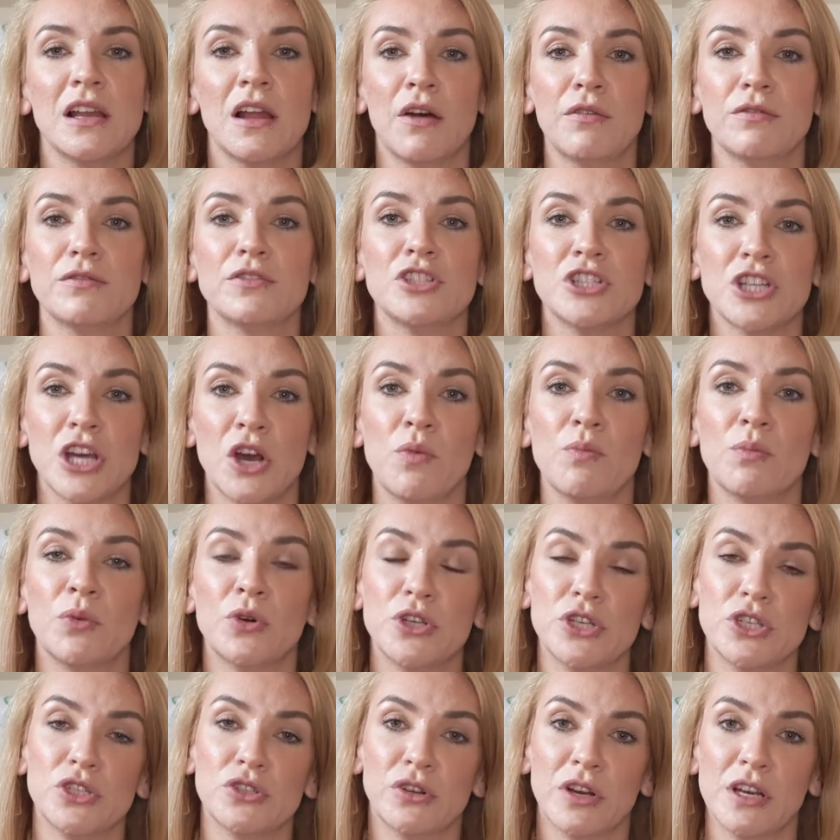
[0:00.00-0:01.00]
love gel
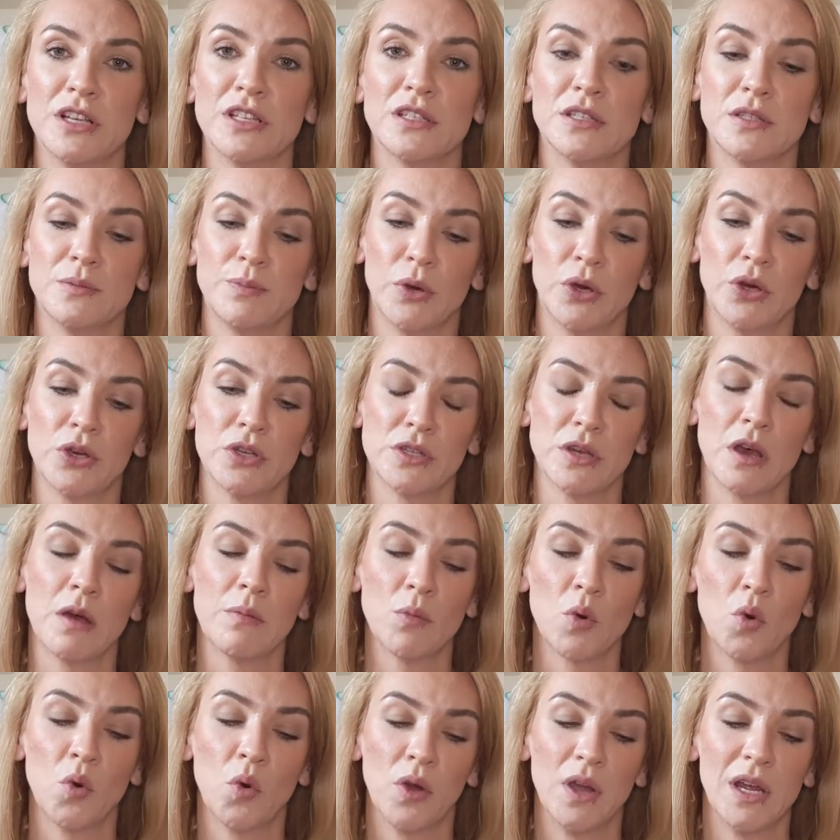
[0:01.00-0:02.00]
moisturisers because
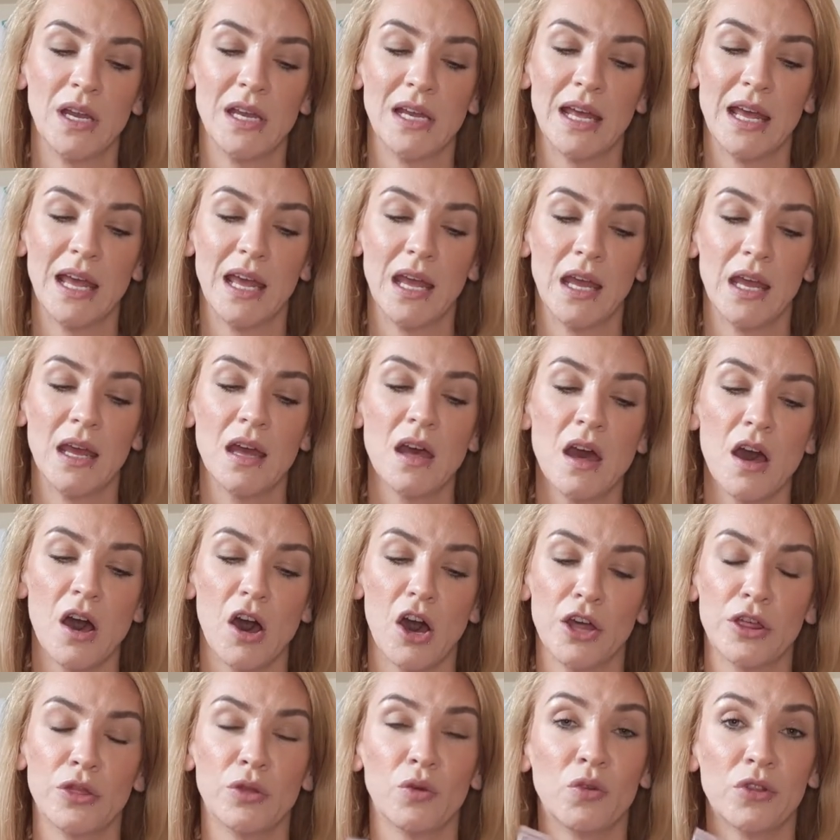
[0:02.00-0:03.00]
I'm oily,
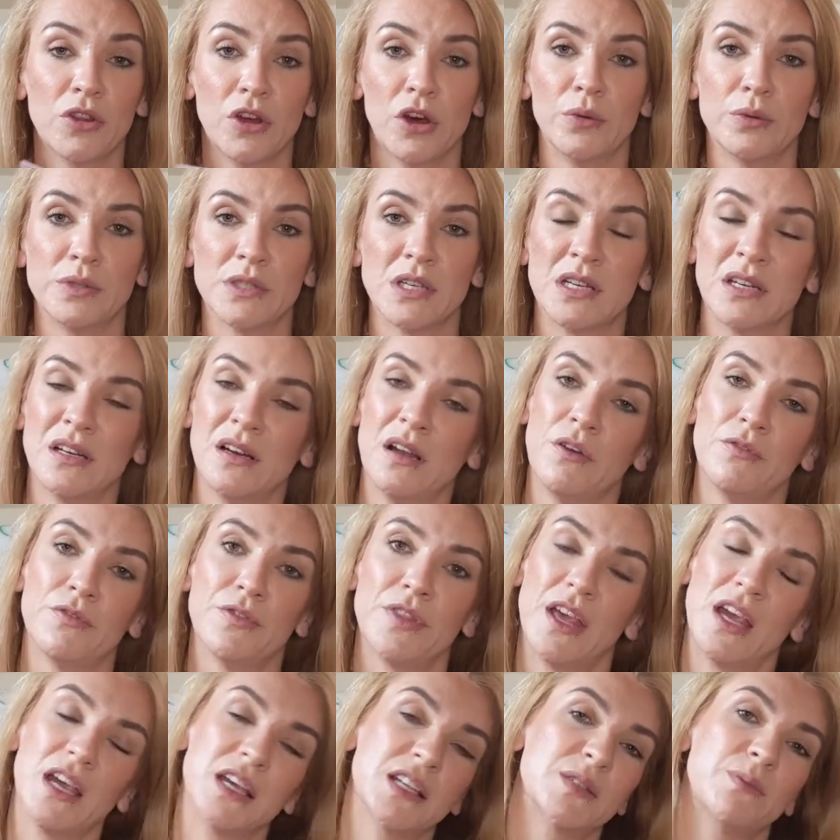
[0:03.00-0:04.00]
I thought that I was going to love
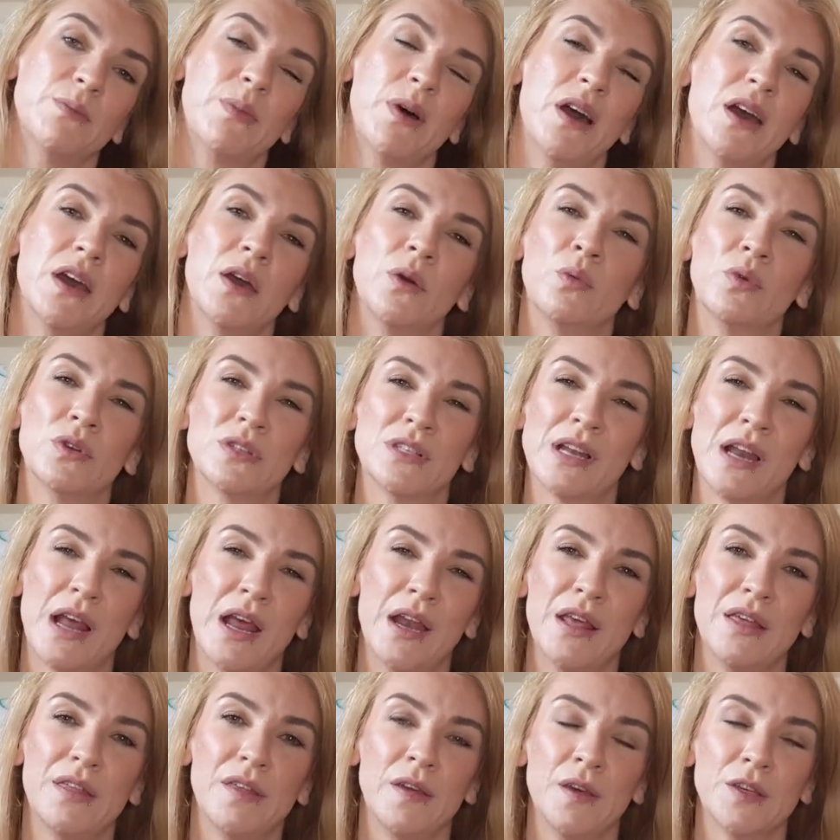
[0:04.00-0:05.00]
this, but it wasn't
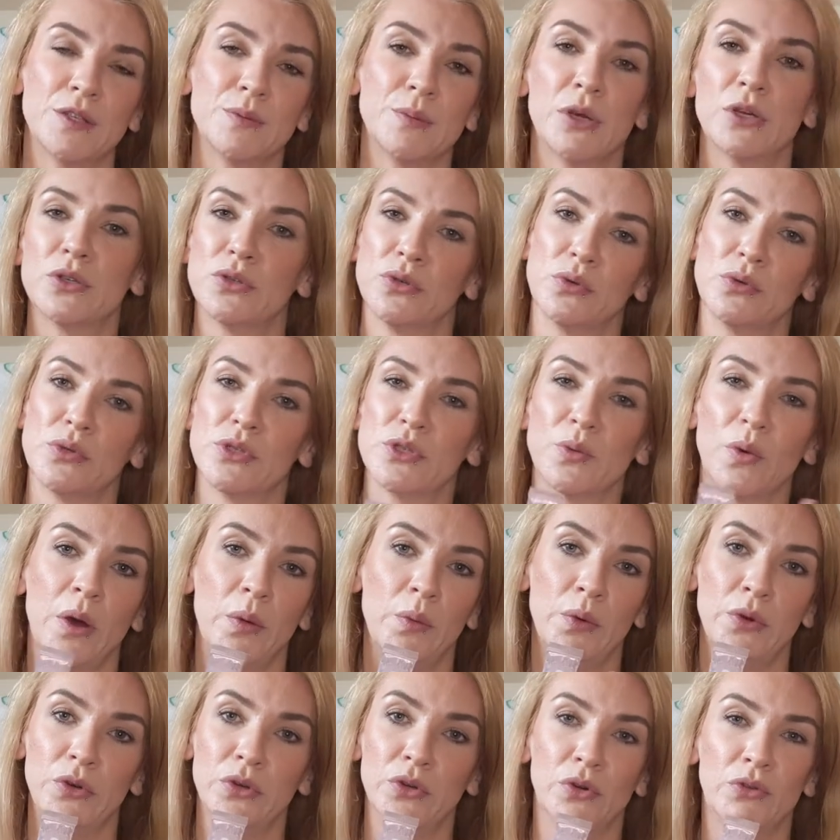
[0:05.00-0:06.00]
anything special, so I
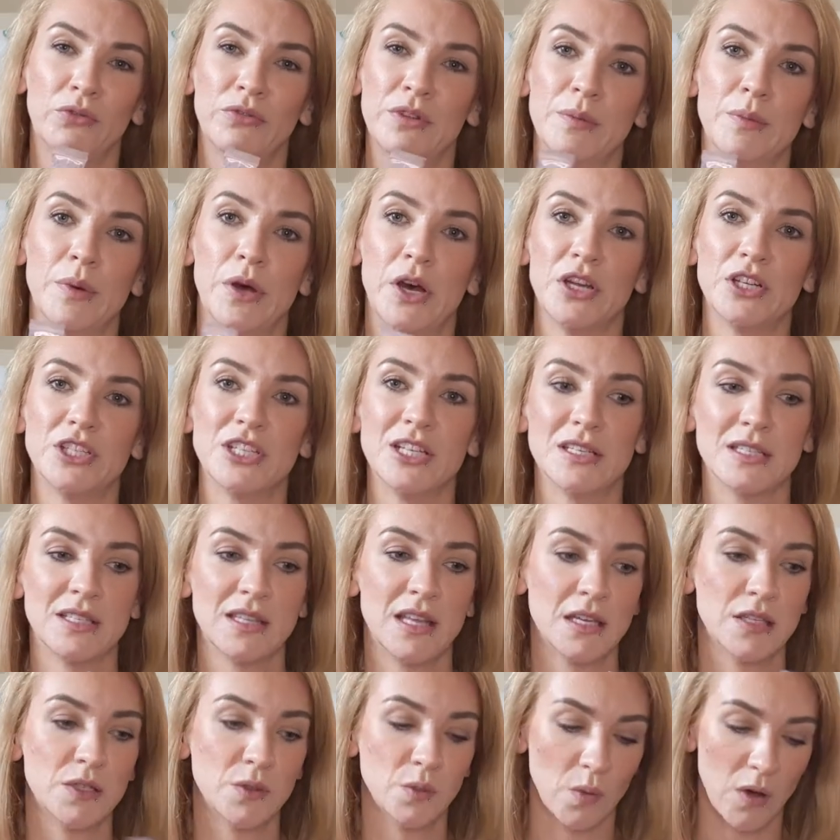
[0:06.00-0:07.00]
would not repurchase
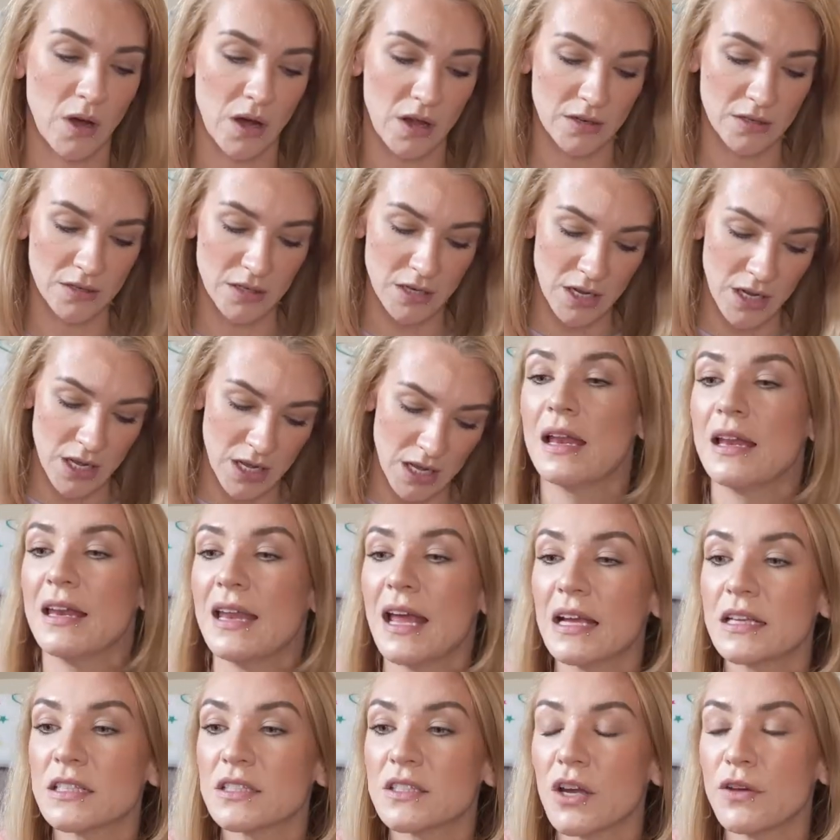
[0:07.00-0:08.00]
this one.
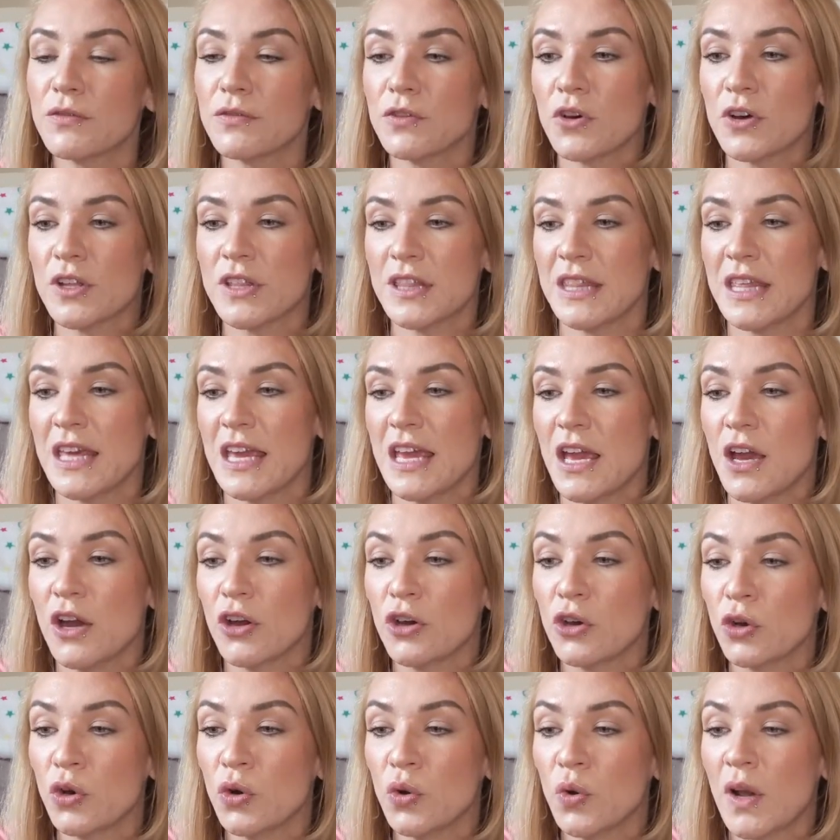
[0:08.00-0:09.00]
Next, I've got the
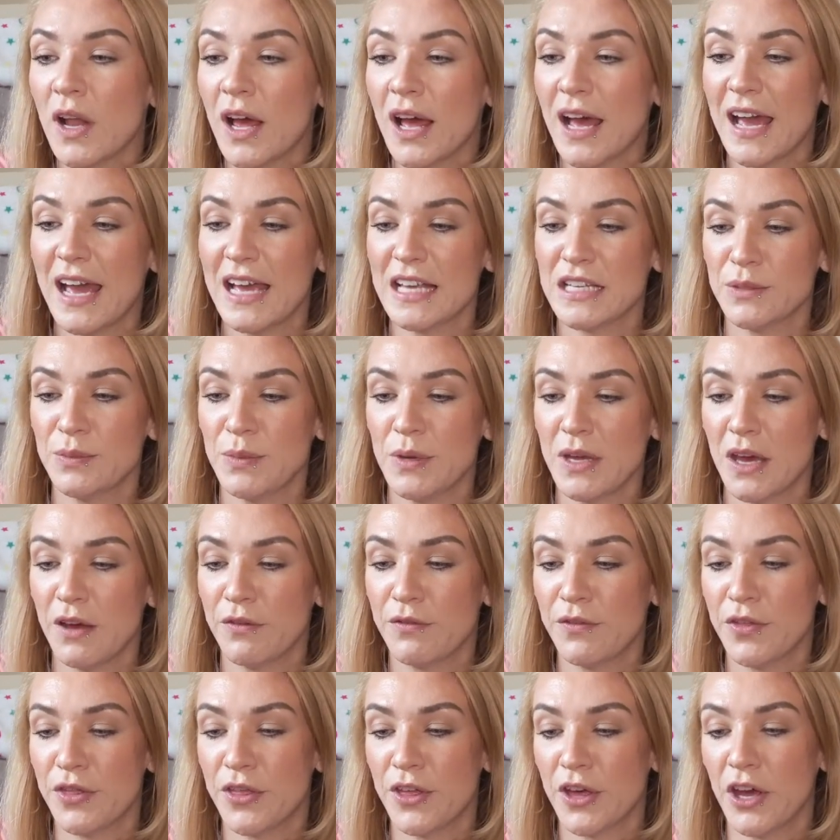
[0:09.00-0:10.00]
Cooler SPF
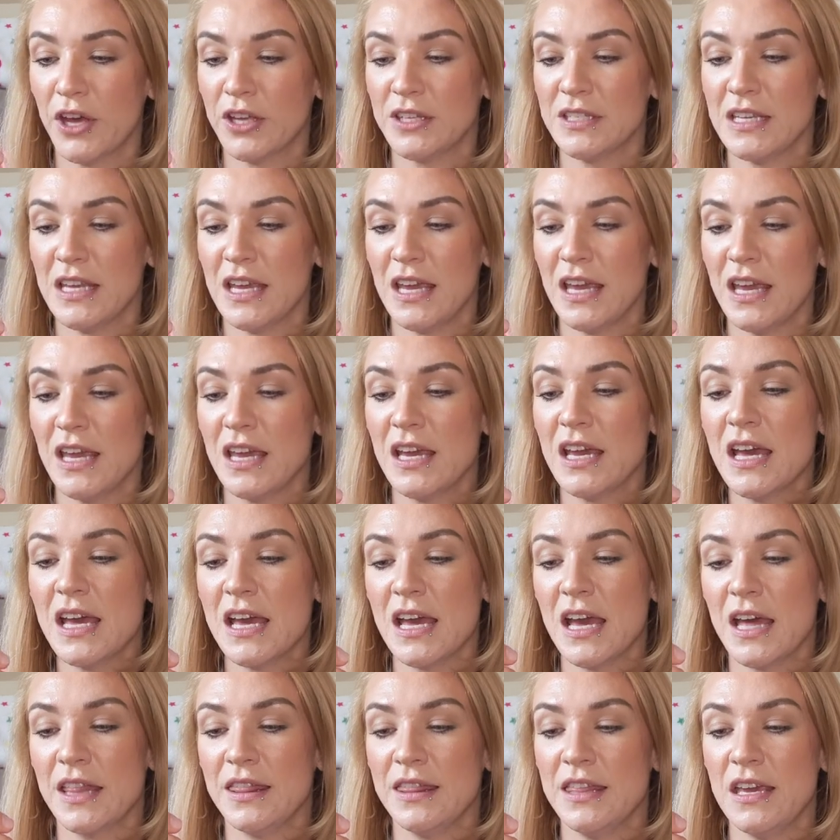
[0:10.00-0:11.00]
30.
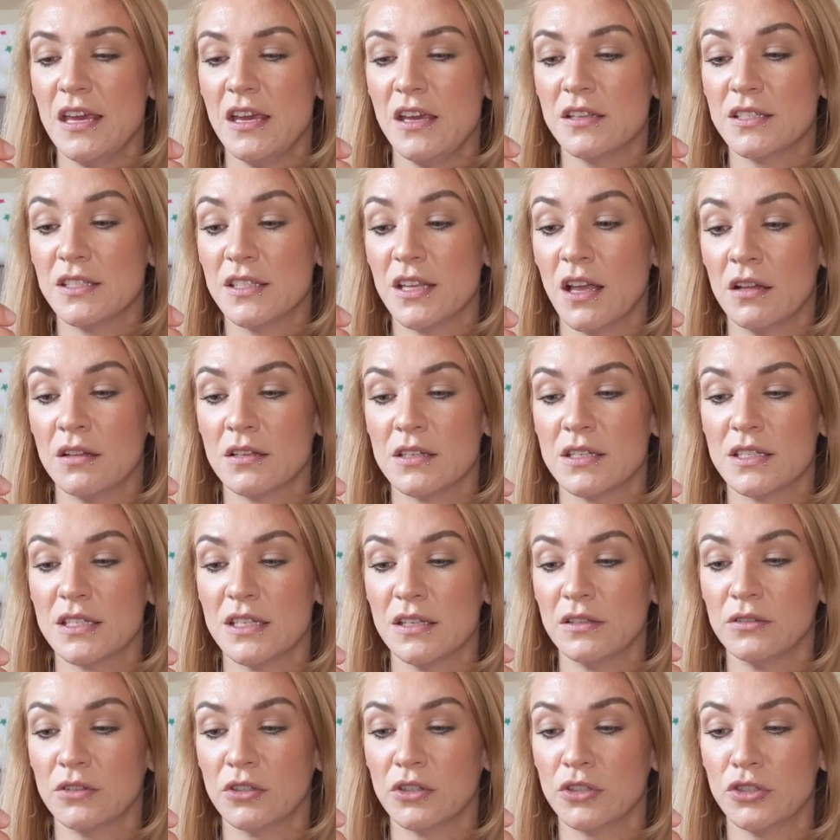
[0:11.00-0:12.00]
The Sun
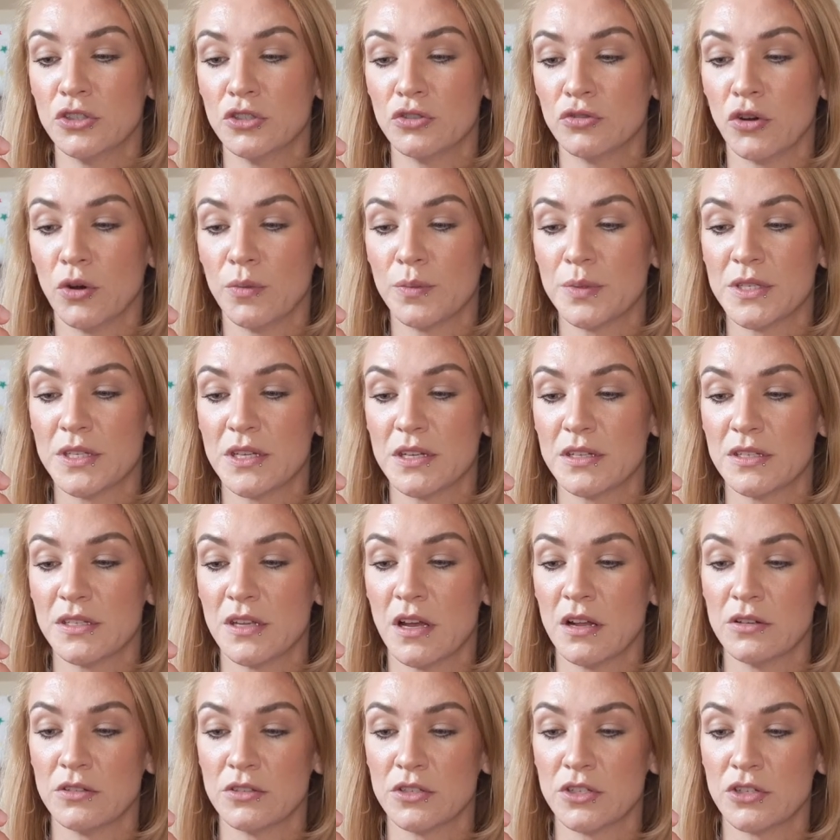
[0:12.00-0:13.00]
Silk Drops
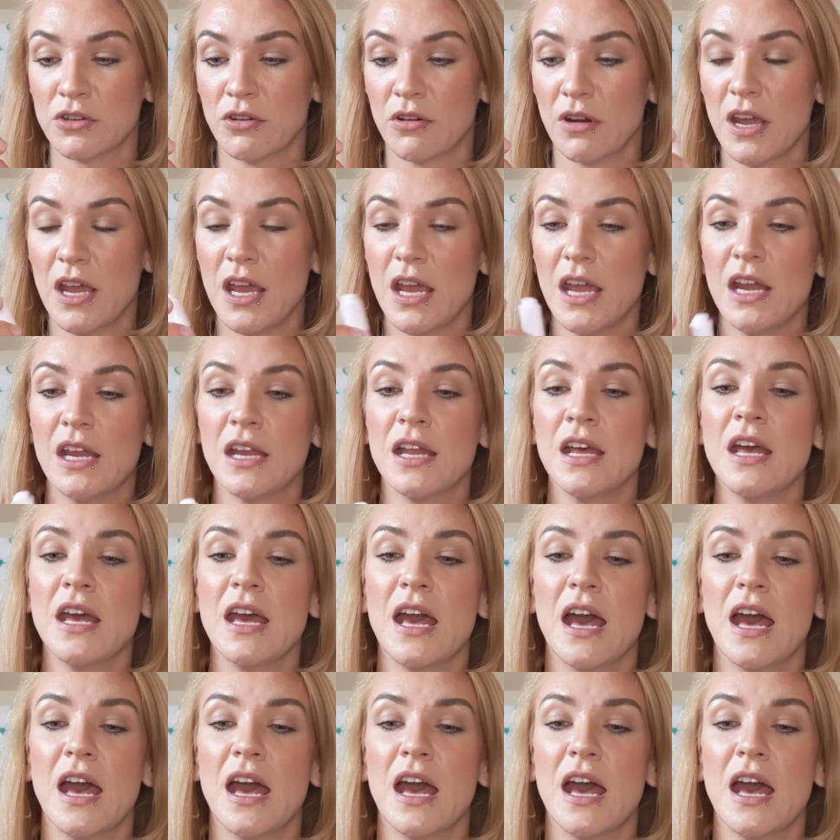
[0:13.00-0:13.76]
sunscreen.